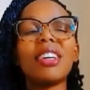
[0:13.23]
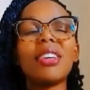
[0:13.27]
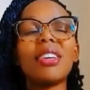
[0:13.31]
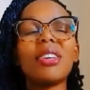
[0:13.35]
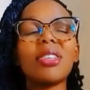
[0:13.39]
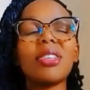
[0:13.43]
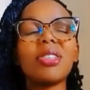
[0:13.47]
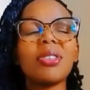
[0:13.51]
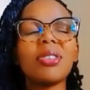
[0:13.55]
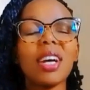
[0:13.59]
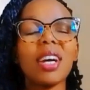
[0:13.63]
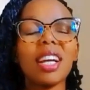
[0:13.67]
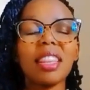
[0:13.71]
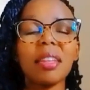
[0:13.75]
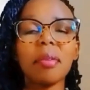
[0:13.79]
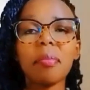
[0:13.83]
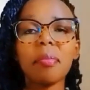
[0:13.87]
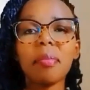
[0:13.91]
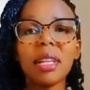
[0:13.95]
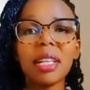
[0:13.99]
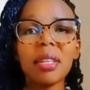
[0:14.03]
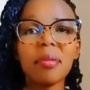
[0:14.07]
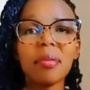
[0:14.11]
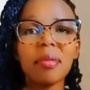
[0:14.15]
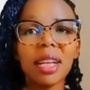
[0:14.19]
or to other
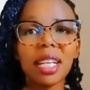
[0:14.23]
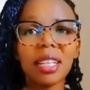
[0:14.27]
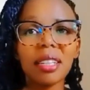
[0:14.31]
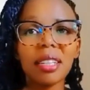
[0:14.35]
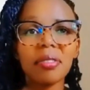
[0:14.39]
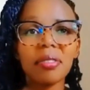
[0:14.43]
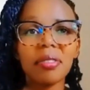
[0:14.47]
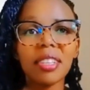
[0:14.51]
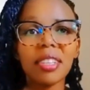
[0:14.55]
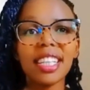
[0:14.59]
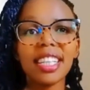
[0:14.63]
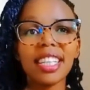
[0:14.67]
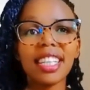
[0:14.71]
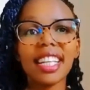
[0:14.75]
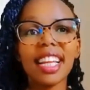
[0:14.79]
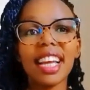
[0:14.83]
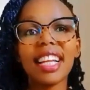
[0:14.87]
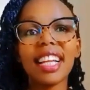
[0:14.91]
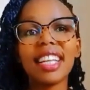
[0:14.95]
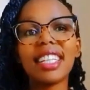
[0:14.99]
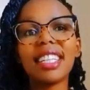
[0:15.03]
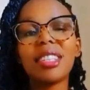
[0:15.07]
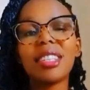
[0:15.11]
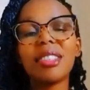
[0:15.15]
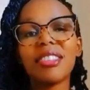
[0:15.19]
money market funds.
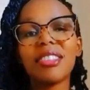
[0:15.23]
And